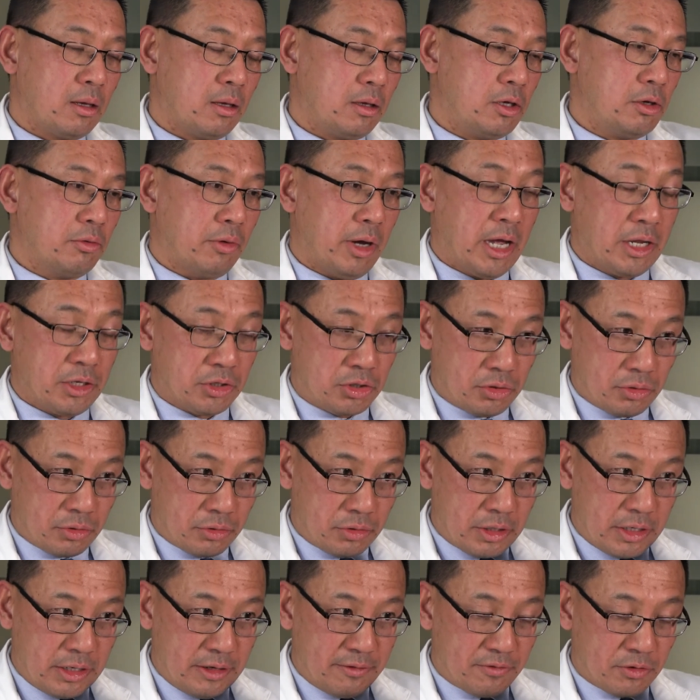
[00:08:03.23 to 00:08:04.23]
You
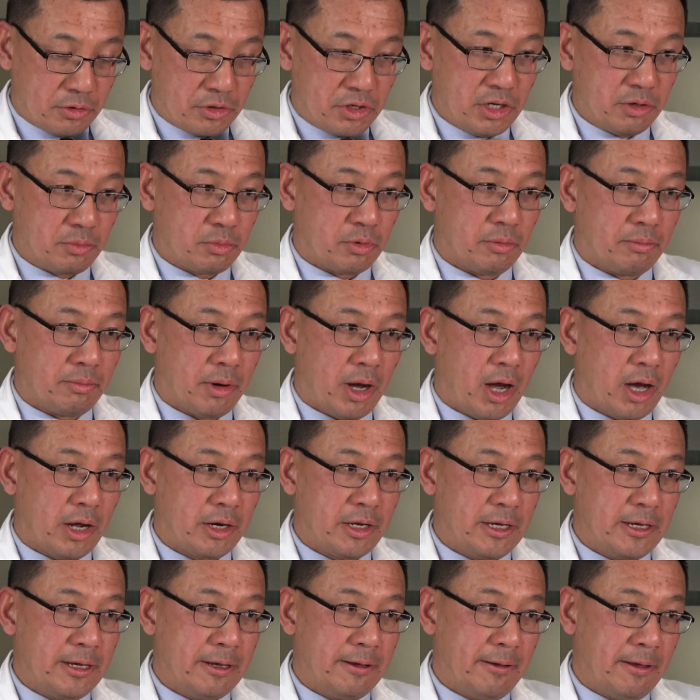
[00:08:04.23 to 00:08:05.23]
enter the vertebral
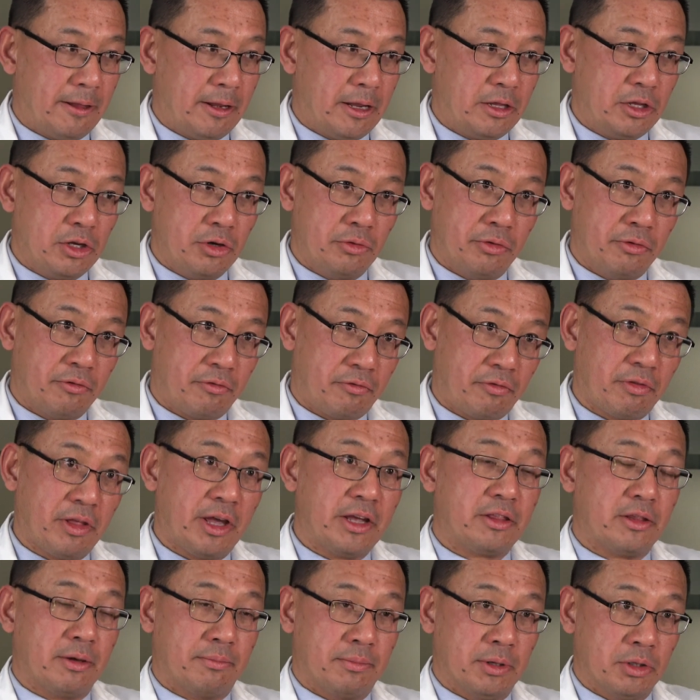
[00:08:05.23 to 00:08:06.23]
body and then you
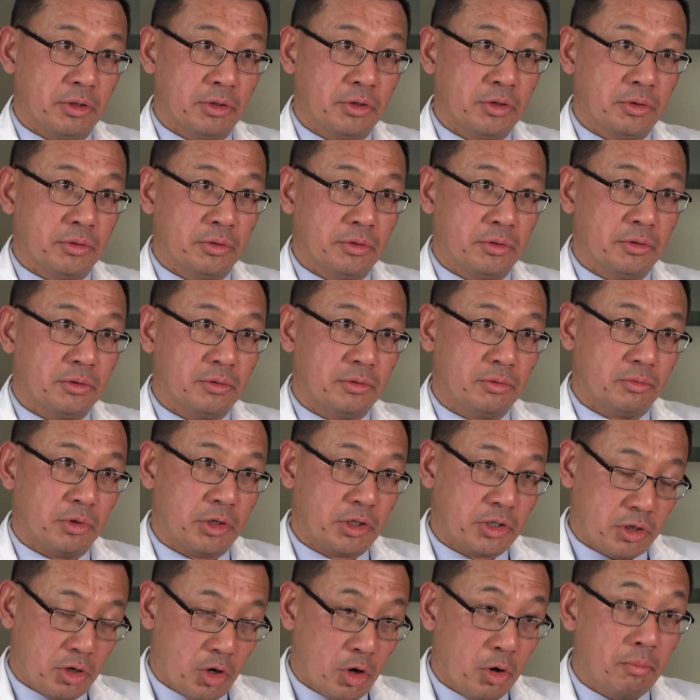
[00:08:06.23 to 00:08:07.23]
inflate the balloon,
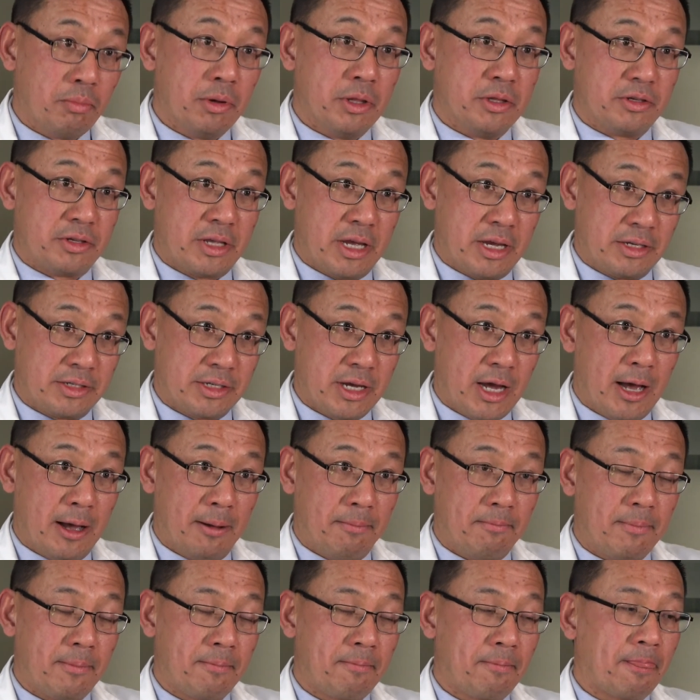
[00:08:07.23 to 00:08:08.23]
which opens things
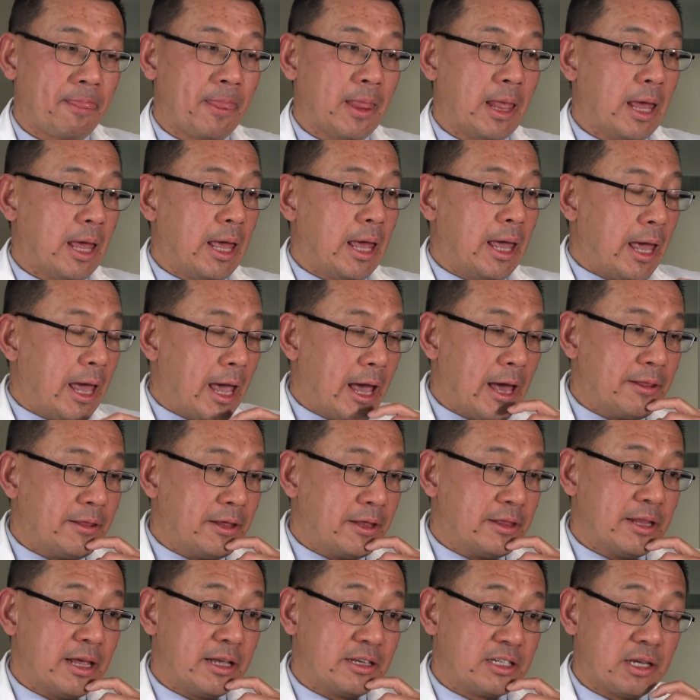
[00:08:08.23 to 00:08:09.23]
up, and
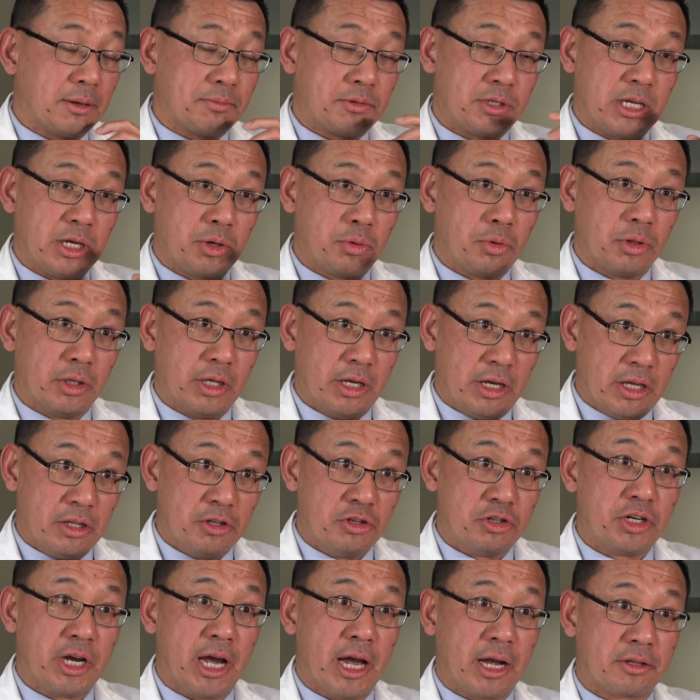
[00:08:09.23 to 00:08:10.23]
then they subsequently
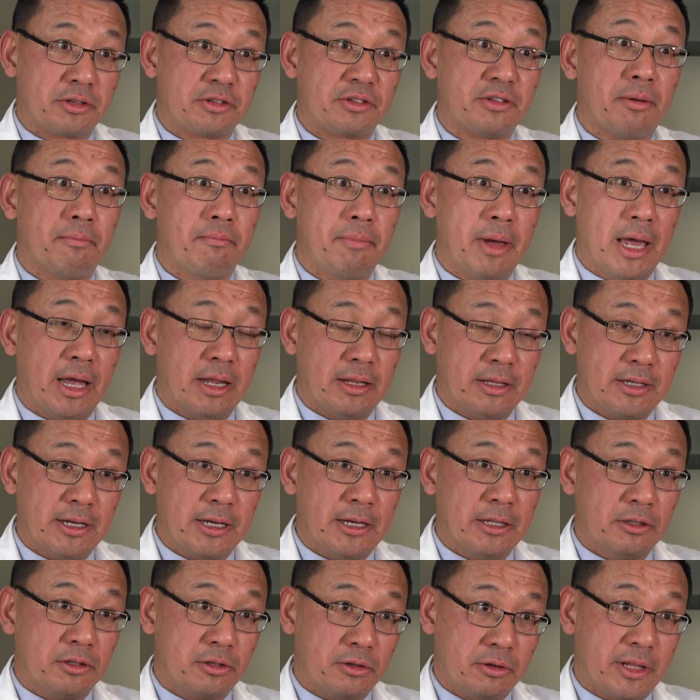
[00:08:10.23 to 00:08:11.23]
inject cement
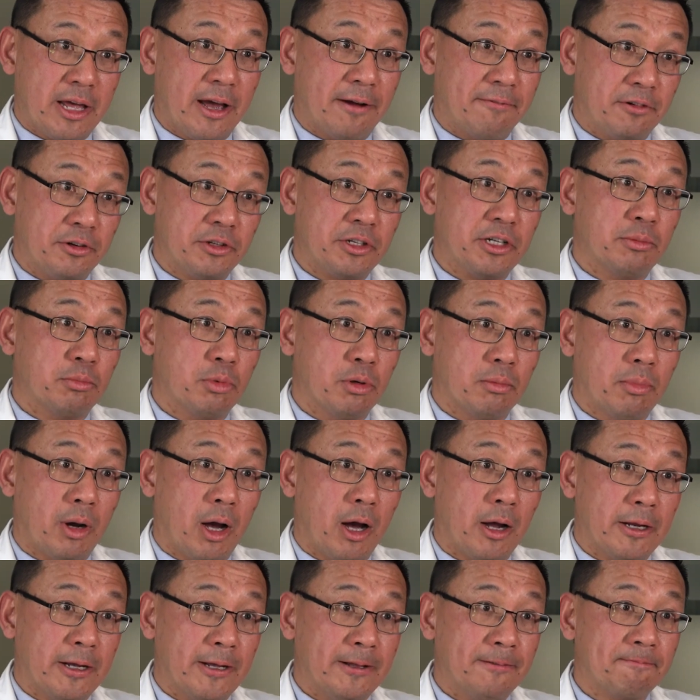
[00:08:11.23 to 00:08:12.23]
into that vertebral
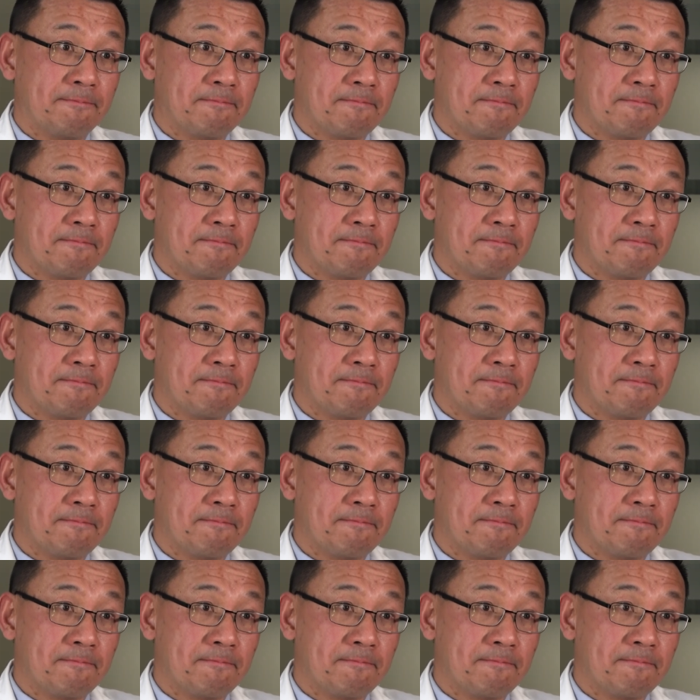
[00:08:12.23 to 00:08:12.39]
body.